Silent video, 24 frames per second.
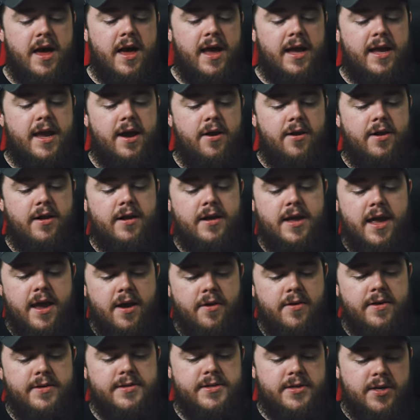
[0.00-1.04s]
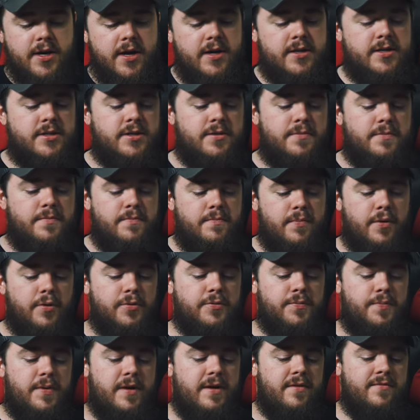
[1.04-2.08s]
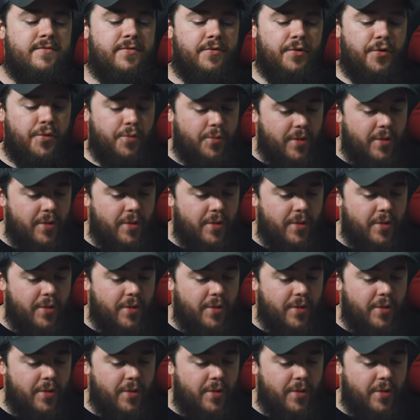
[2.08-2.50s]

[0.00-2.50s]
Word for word: I carried a Kara's custom bolt pin for a